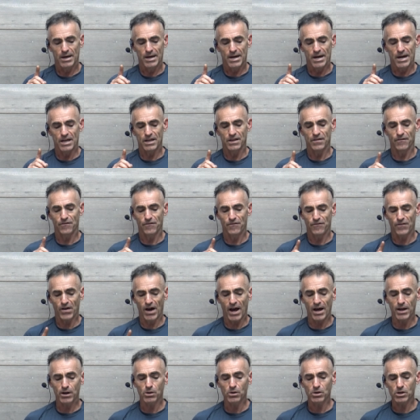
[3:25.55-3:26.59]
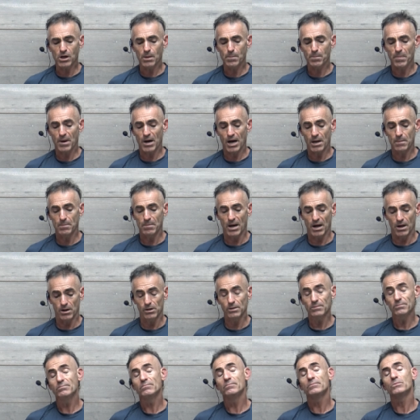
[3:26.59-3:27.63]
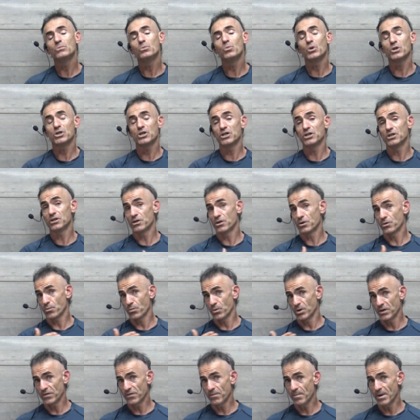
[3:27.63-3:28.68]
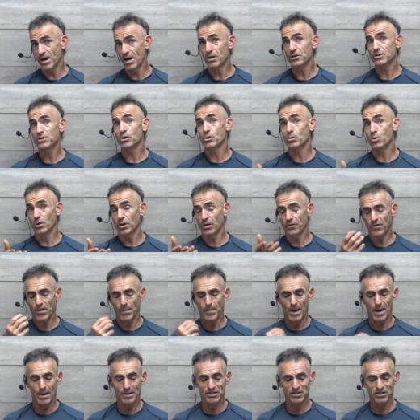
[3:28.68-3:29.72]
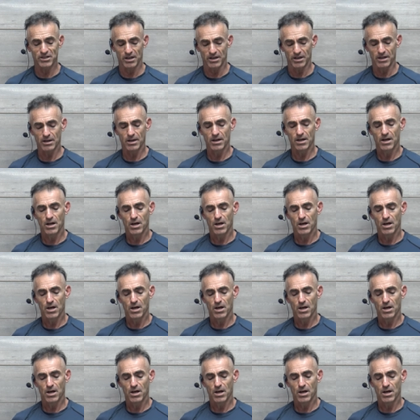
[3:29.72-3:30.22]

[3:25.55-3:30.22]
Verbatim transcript: In the final combined model, which is three different models, including the Framingham study,